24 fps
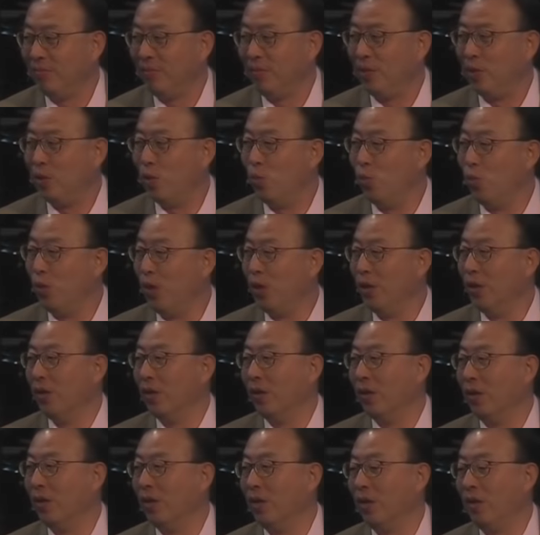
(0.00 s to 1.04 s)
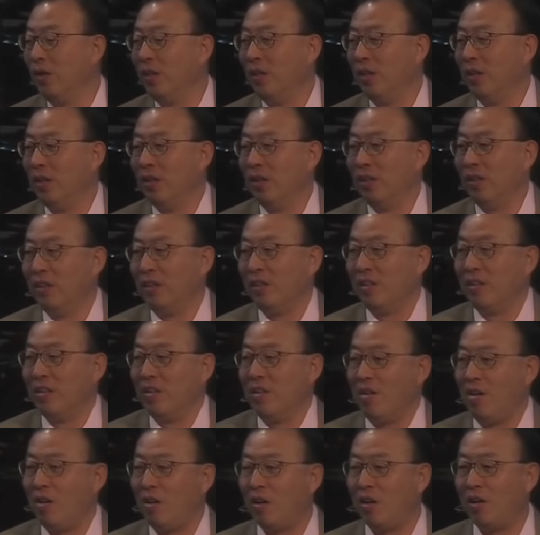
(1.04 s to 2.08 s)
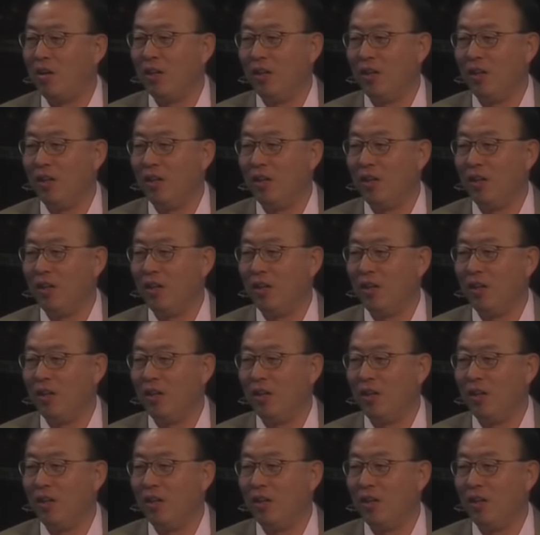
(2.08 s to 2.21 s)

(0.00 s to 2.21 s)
the real, hard